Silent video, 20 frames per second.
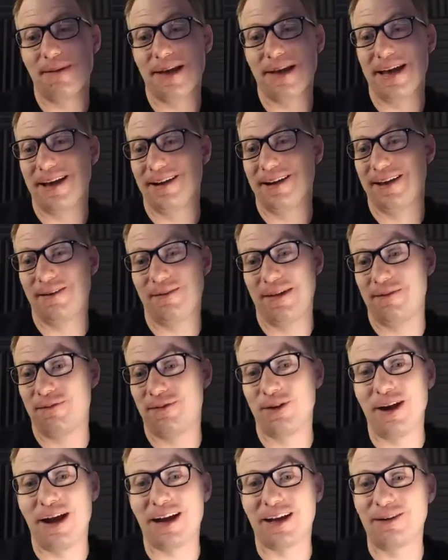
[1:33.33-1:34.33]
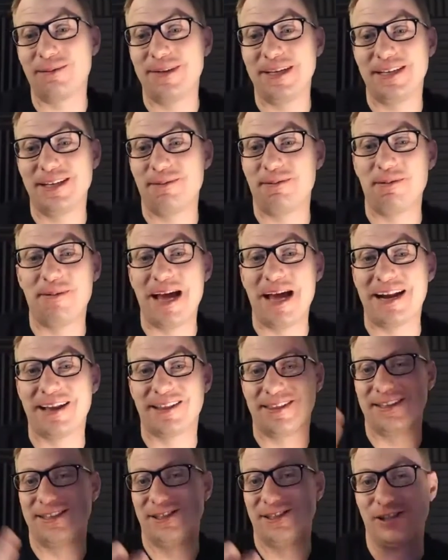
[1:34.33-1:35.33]
man, if you're not going to be
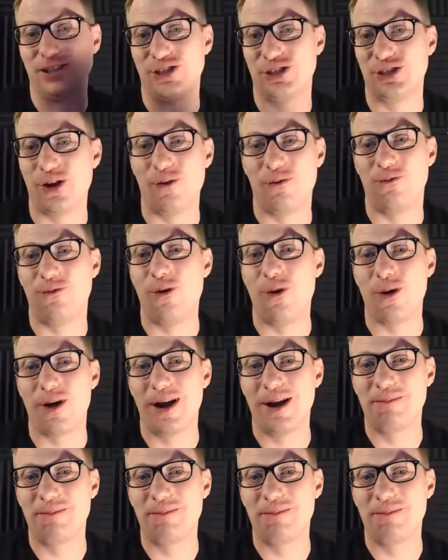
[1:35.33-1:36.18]
diplomatic, this is the show for